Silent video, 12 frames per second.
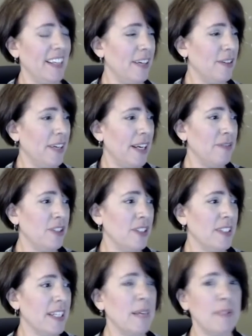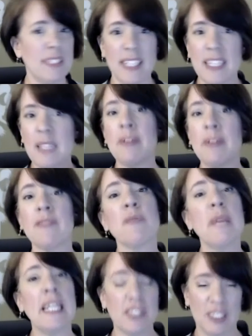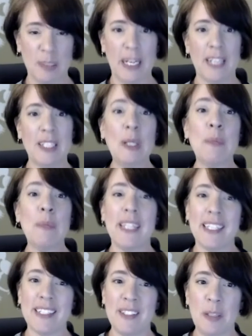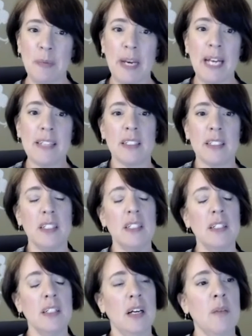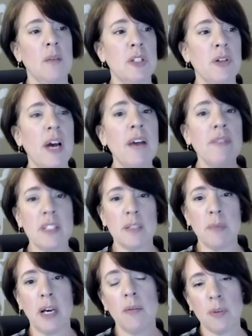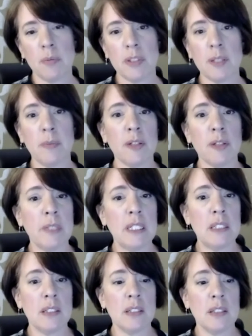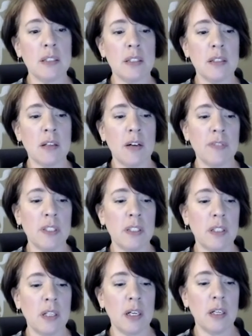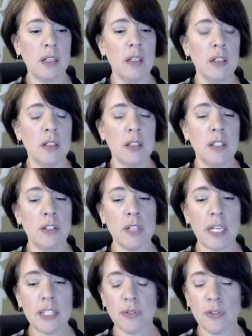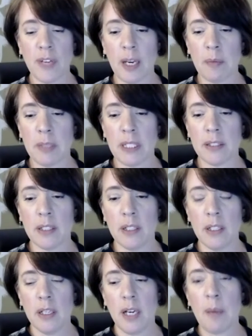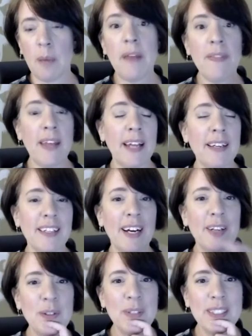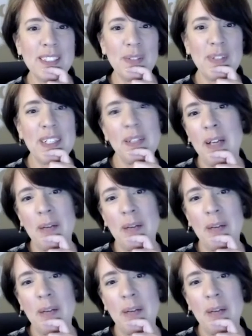have just time to send them information about it, hope they can do their best. So having some help from some other means is often, nice for families. And then I quickly don't want to